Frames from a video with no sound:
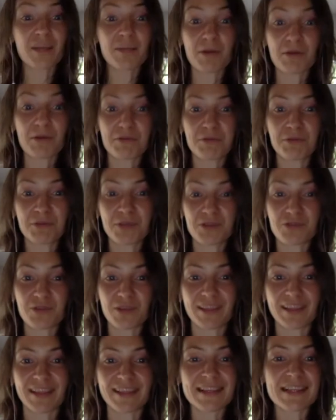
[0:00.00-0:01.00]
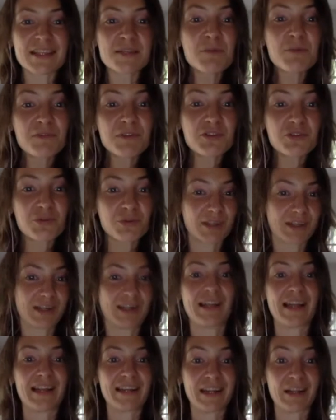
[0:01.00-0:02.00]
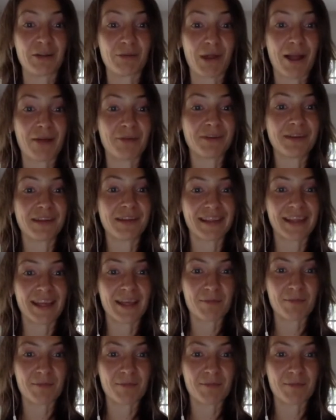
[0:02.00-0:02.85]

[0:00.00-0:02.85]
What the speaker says: about food and drink things, let's move into a little lightning round and keep